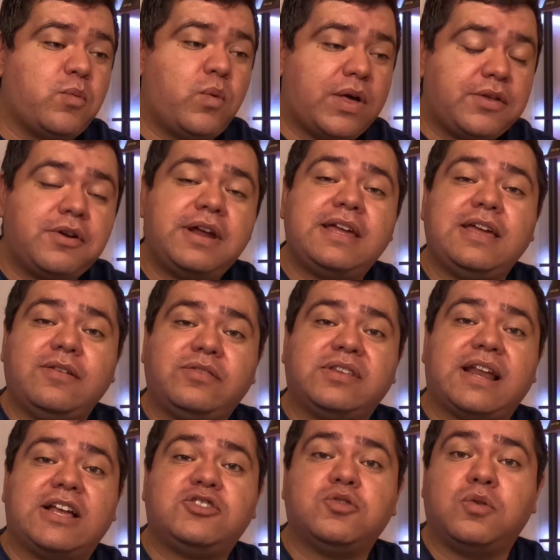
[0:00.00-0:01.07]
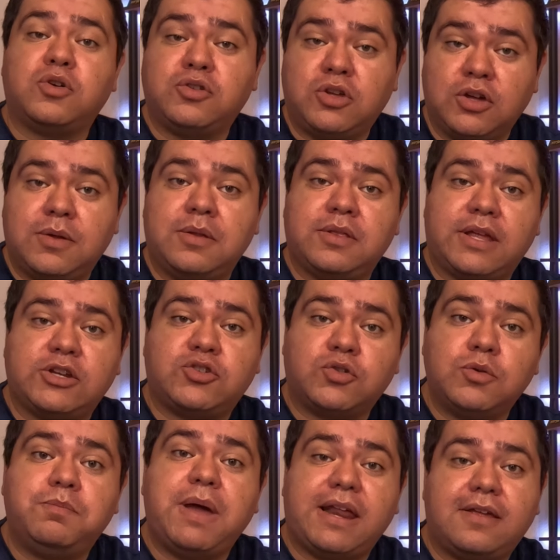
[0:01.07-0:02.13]
whether it gives an actual good and
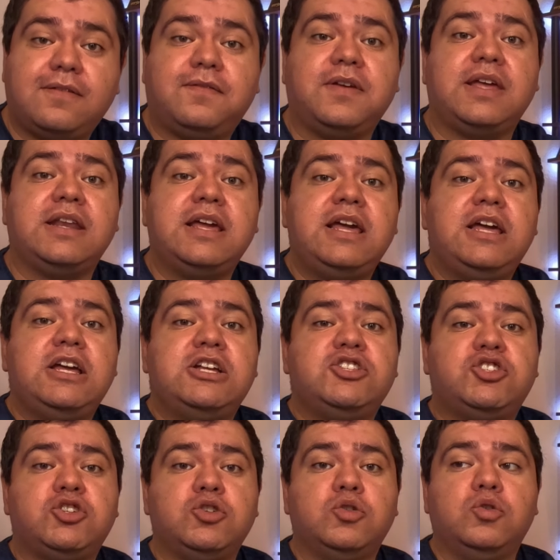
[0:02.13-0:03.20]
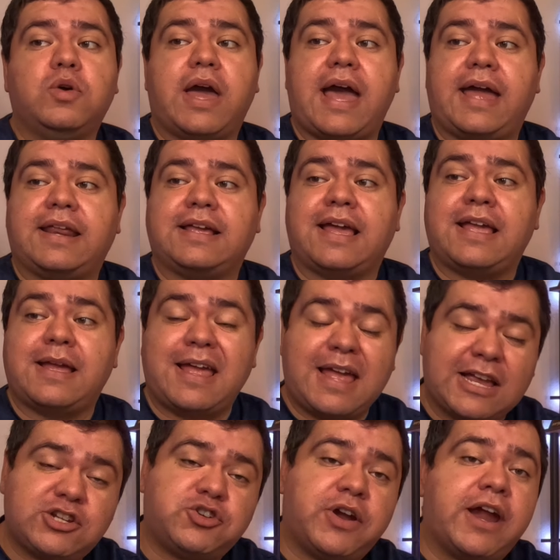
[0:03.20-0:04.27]
true benefit to adding
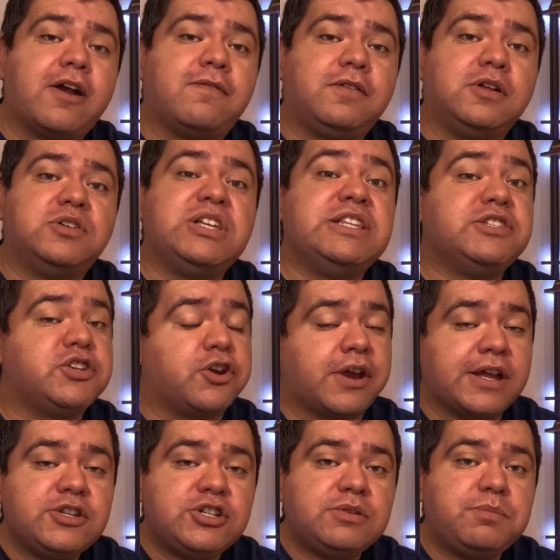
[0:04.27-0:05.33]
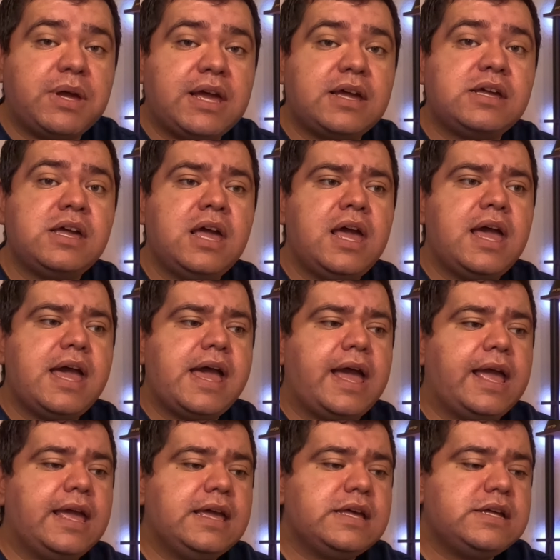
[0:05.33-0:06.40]
extra airflow into your engine bay,
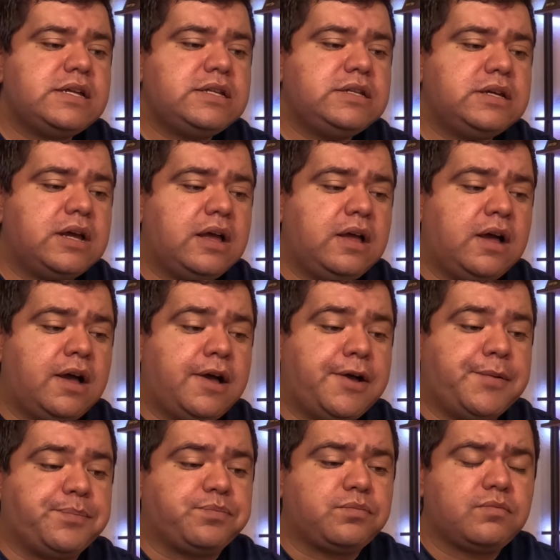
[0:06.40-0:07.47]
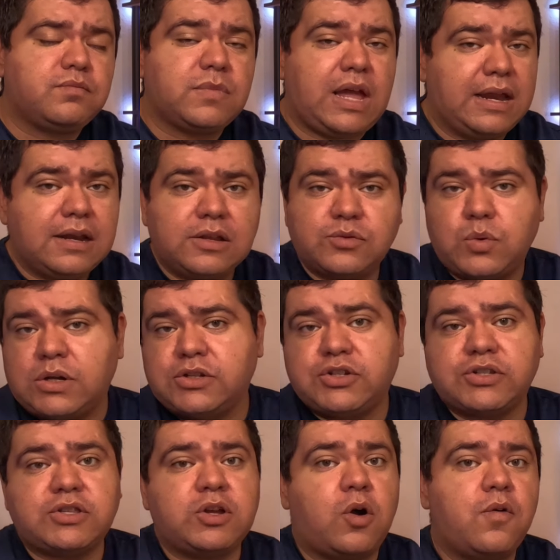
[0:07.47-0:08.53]
and as well as
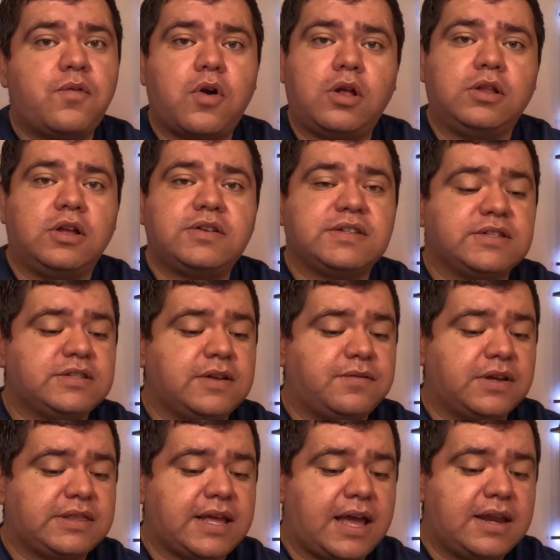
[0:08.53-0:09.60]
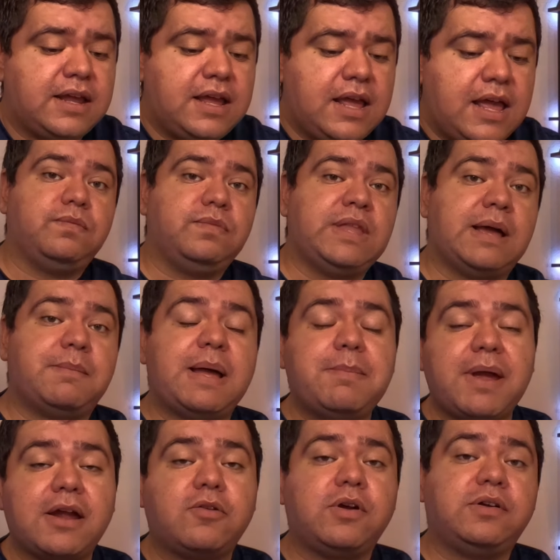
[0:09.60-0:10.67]
just the overall looks and stuff like that. Now, my
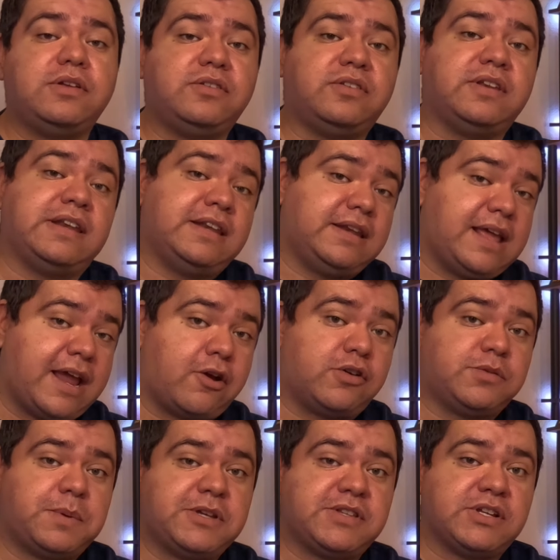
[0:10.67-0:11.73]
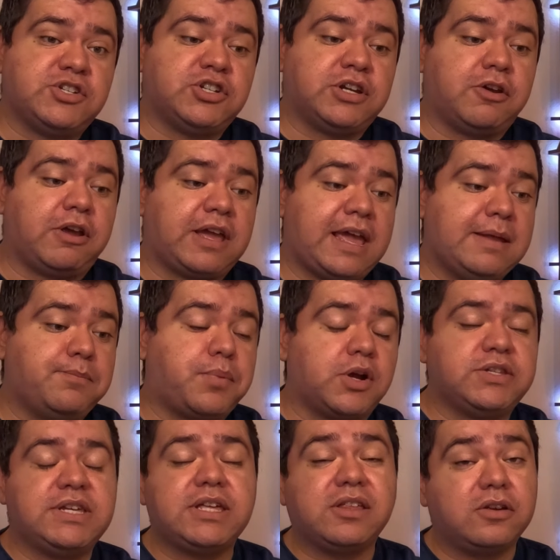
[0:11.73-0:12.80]
background is in aerospace engineering, and
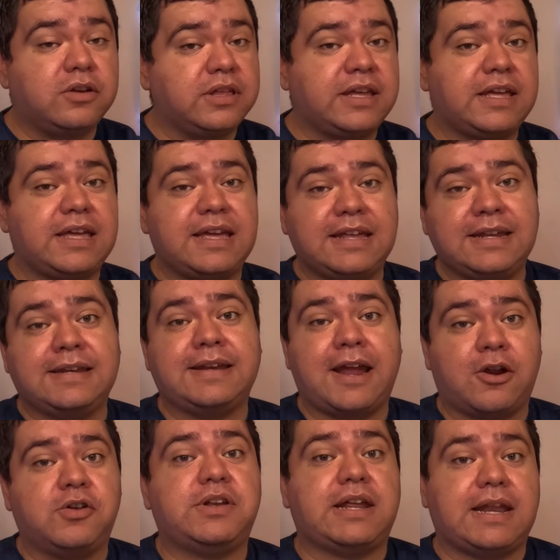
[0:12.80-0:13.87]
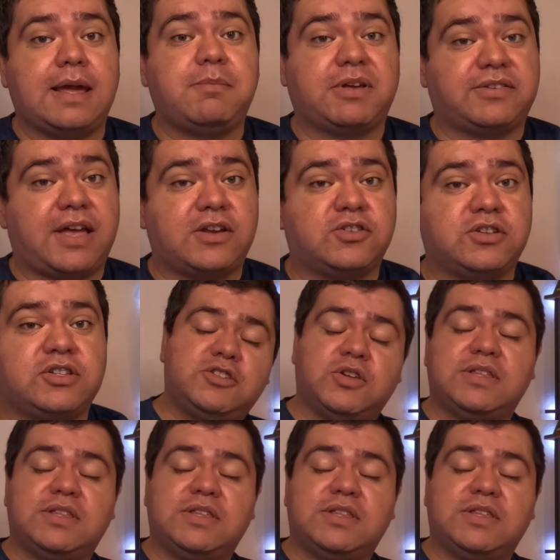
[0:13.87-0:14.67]
particularly in aerodynamics actually. So